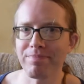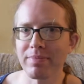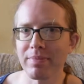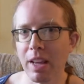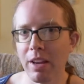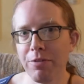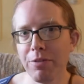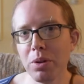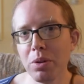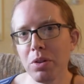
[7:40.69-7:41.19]

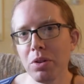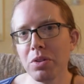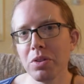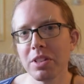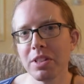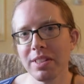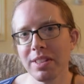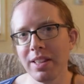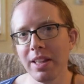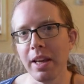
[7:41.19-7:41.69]
if you lose
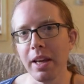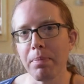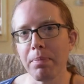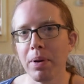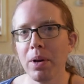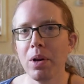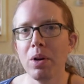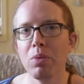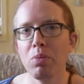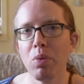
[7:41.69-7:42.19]
sleep,
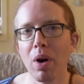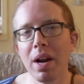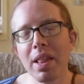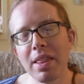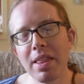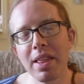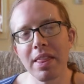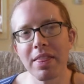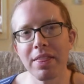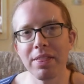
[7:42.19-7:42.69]
one
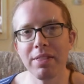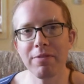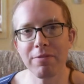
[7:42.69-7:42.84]
of the